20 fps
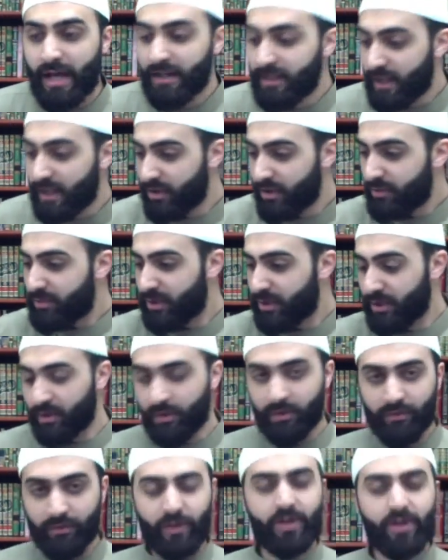Any other
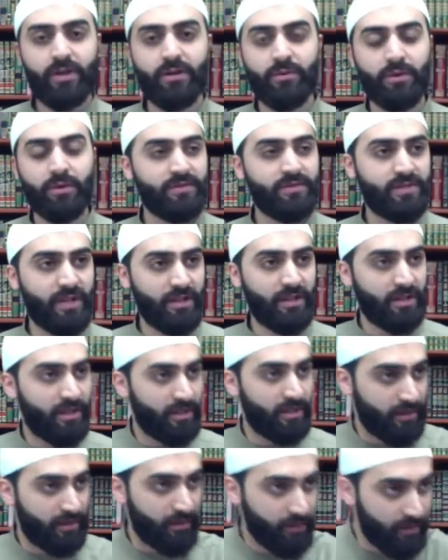political figure would have said,
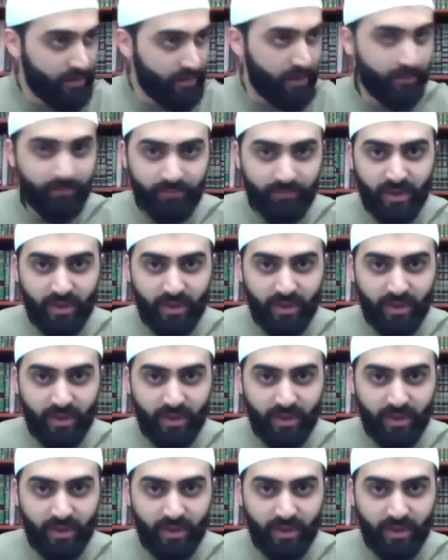kill them,